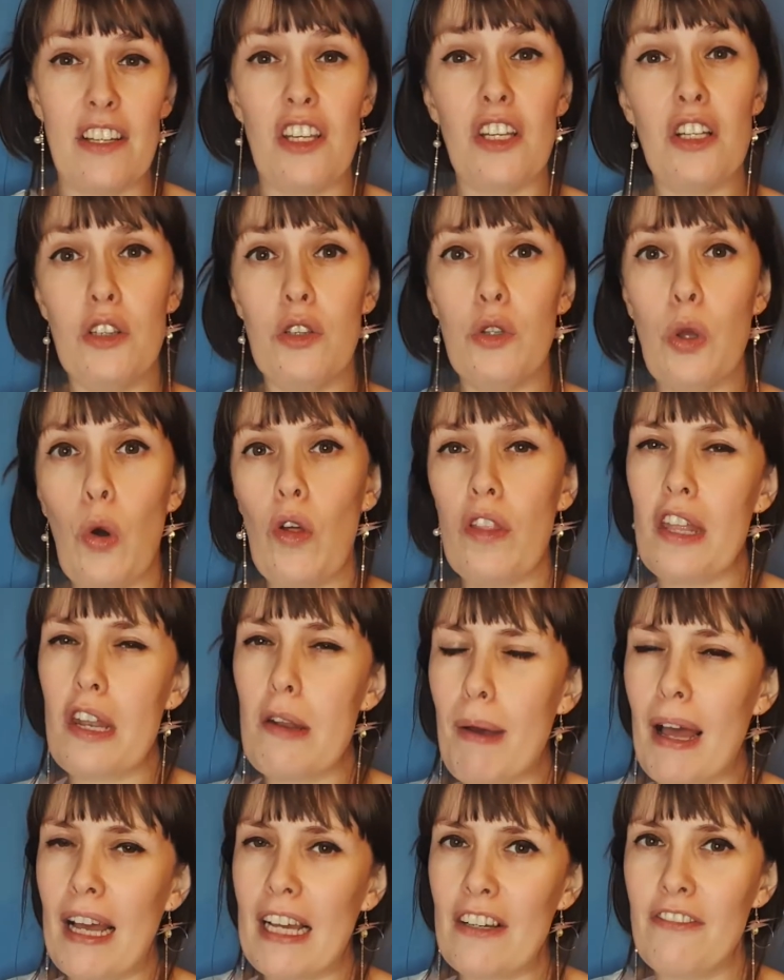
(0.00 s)
you'll know that a
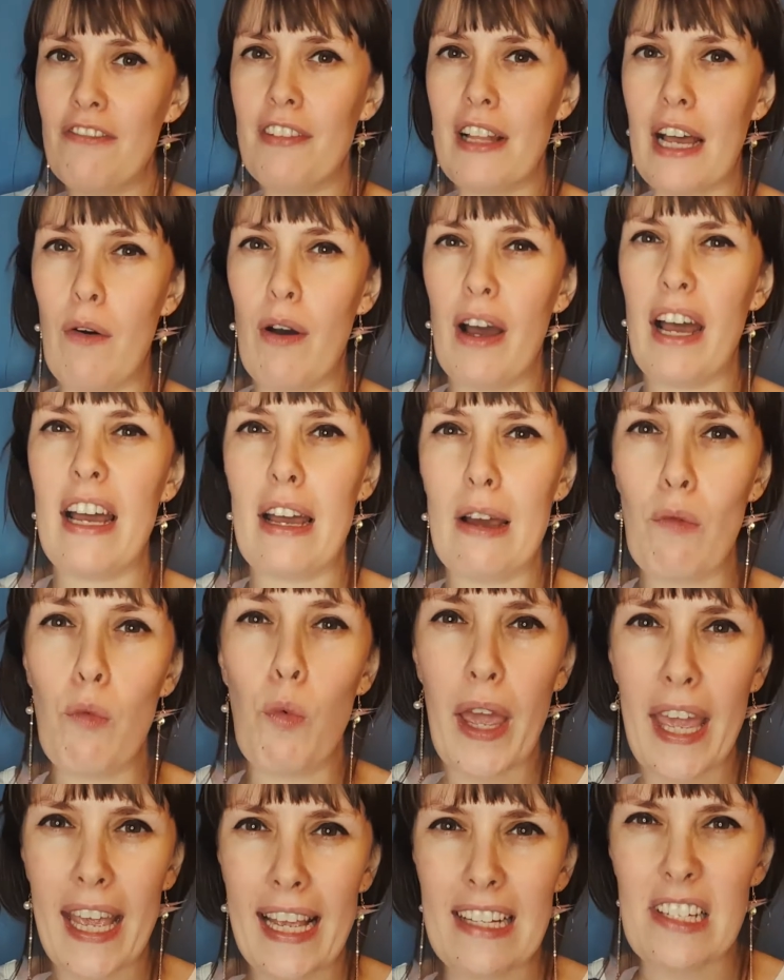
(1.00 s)
bag of flour
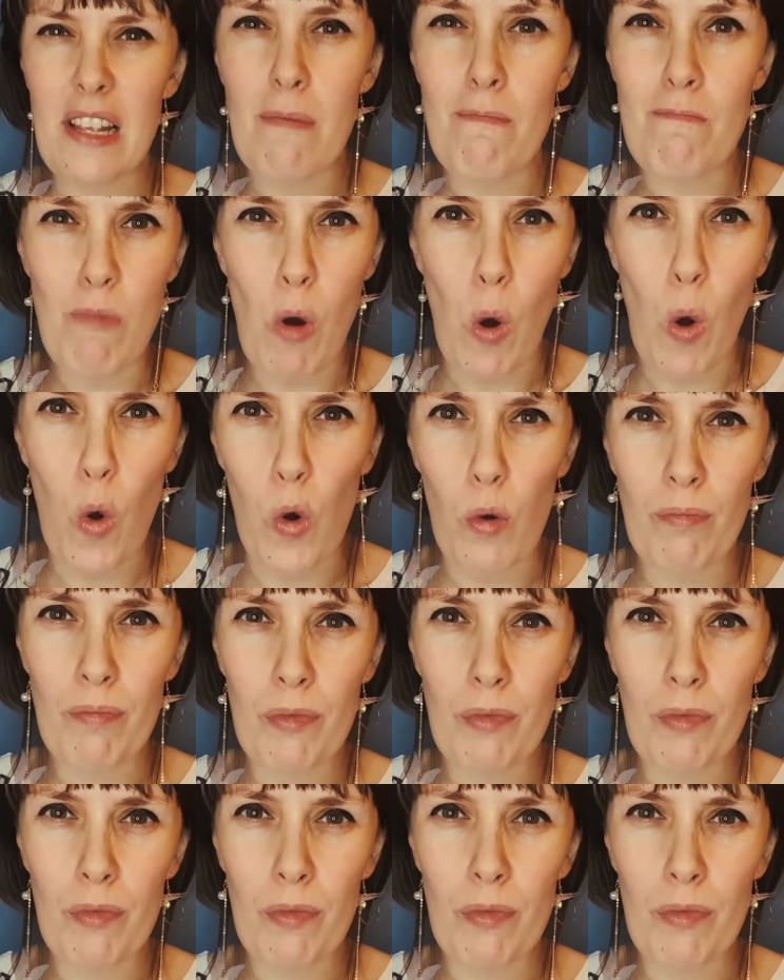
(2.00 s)
weighs more.